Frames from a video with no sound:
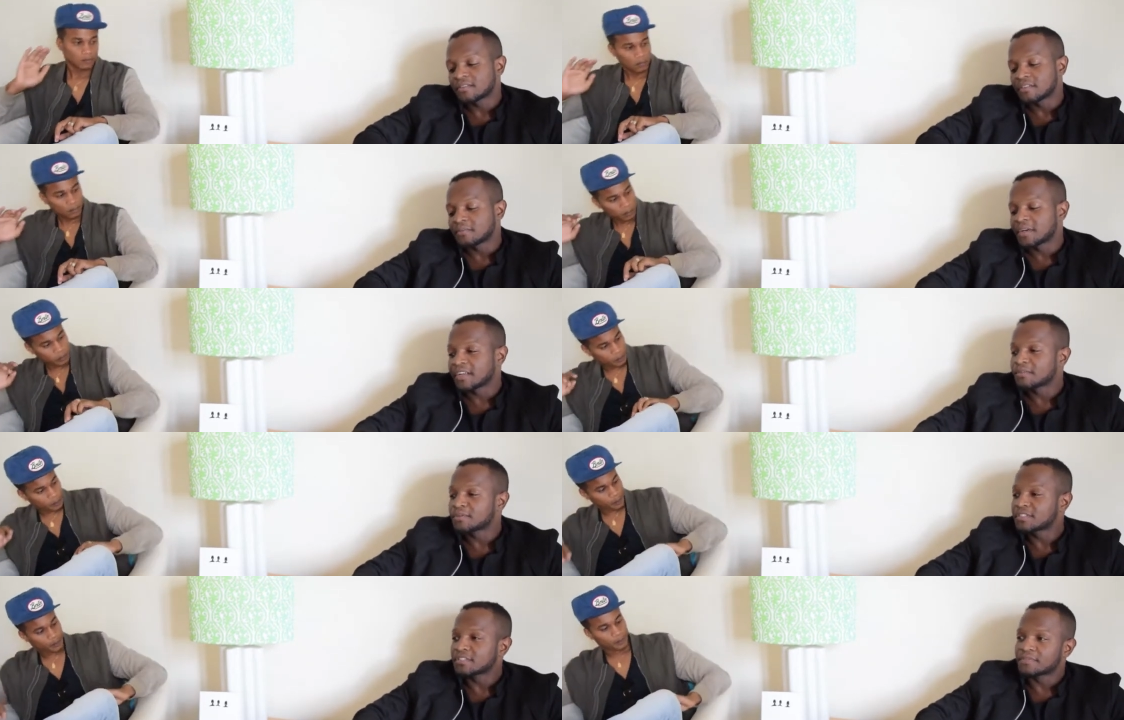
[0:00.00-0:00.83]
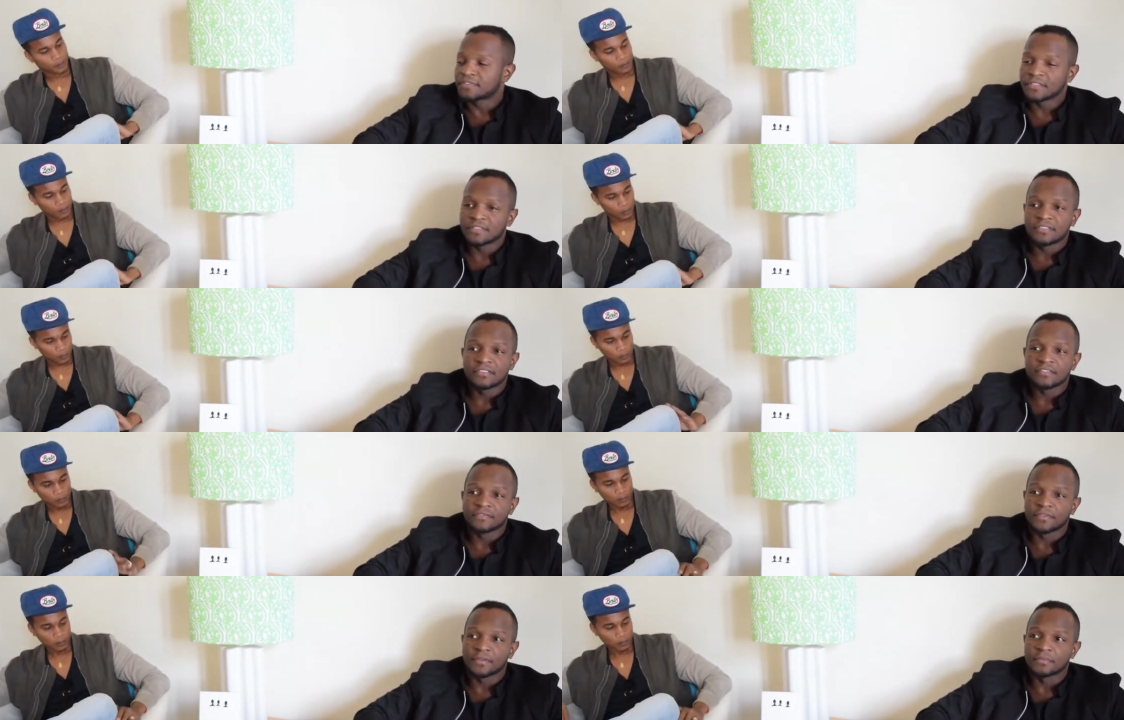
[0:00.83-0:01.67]
Speaker 1: anybody what to feel
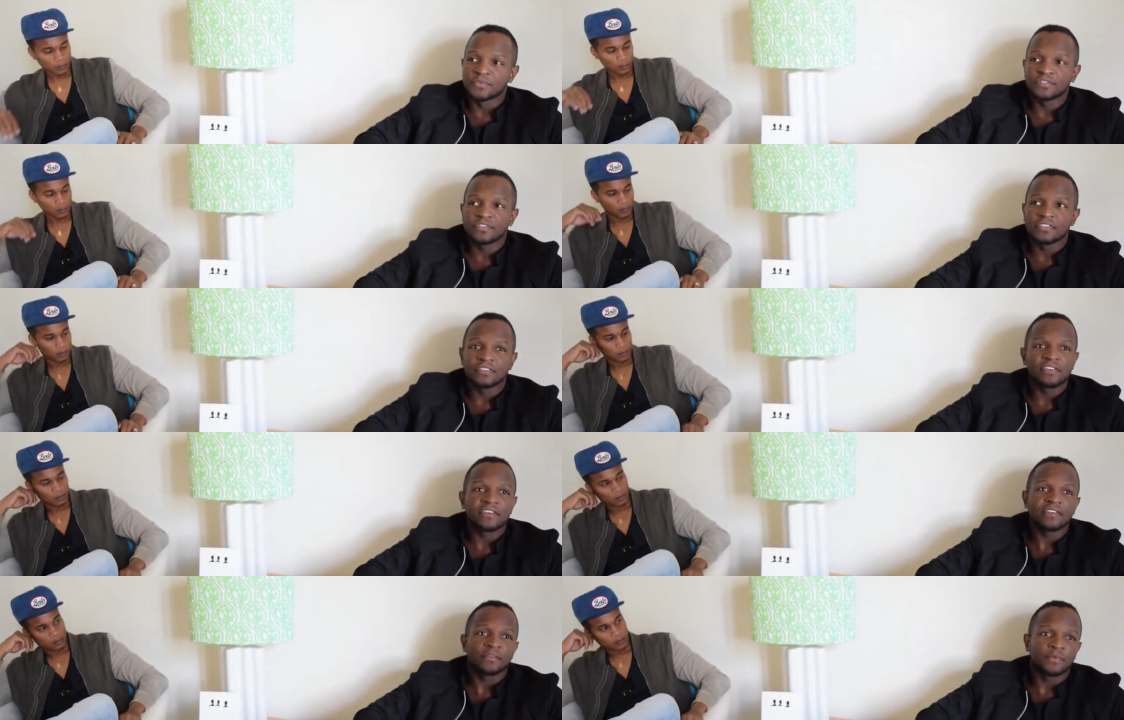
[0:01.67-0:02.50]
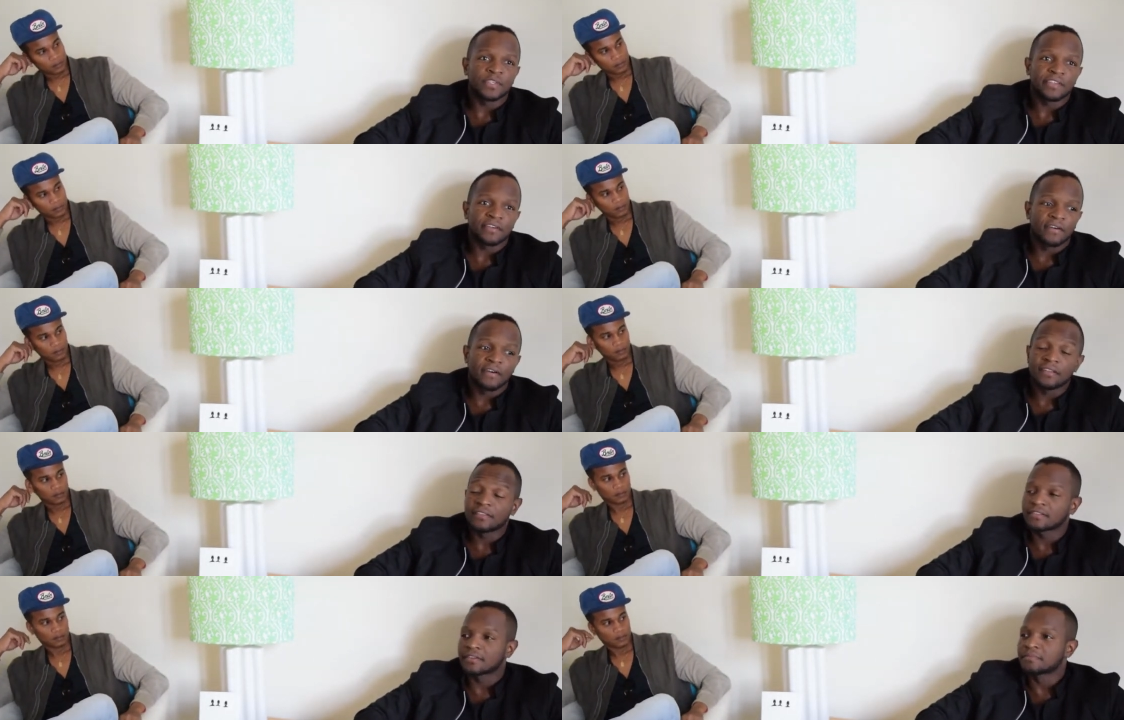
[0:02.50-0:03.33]
for a movie. You know, we
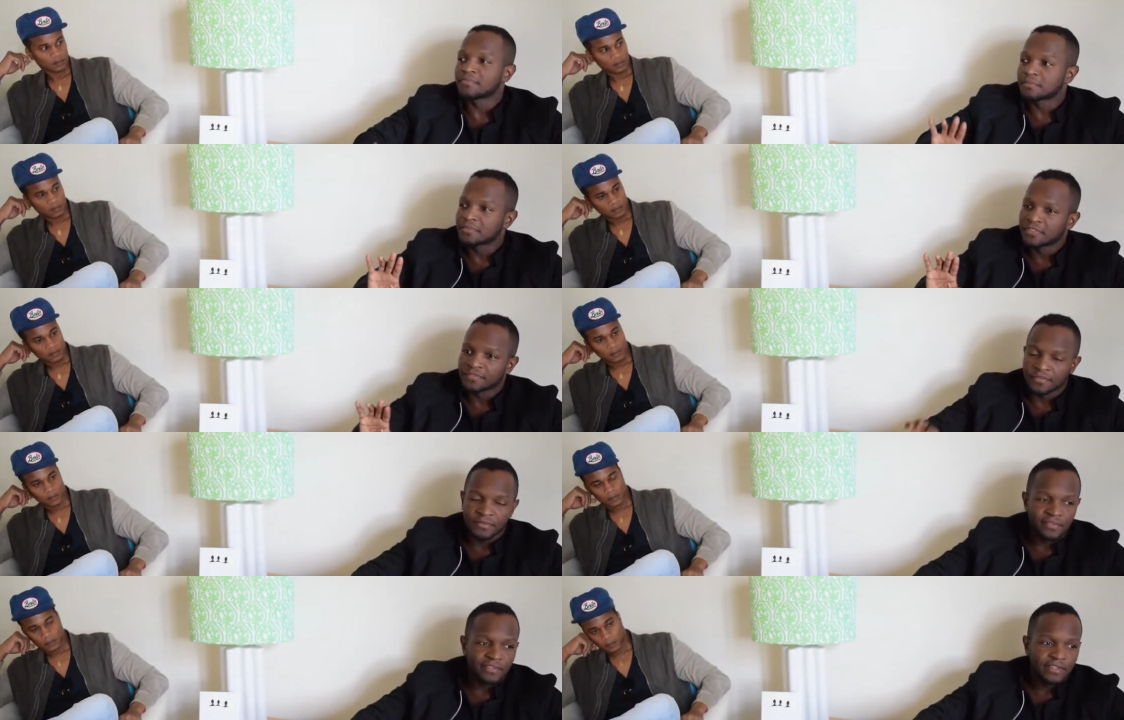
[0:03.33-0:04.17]
all come from different.